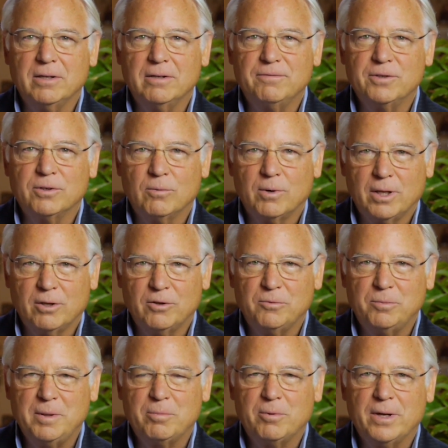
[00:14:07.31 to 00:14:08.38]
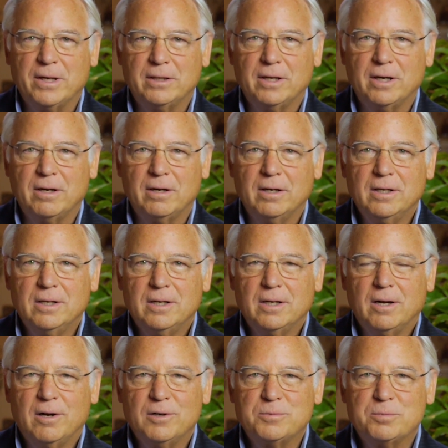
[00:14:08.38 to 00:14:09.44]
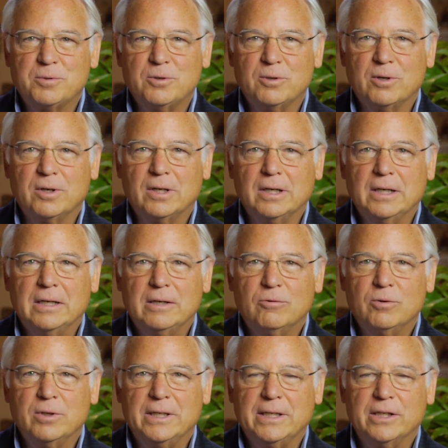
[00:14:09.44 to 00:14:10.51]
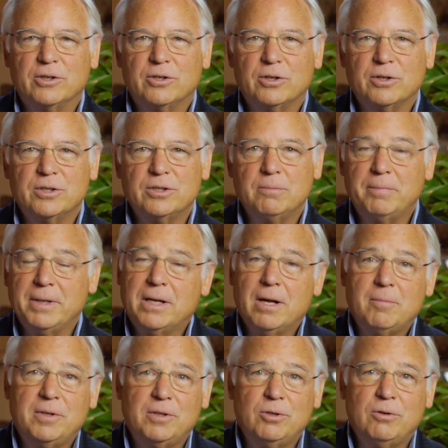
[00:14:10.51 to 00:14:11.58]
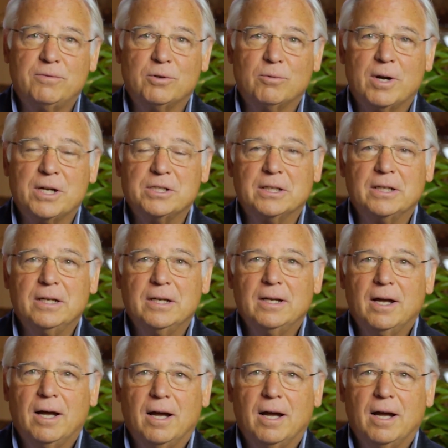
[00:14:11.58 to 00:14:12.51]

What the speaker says: And if you're one of those people out there, entrepreneur, really encourage you, big company too if you're watching,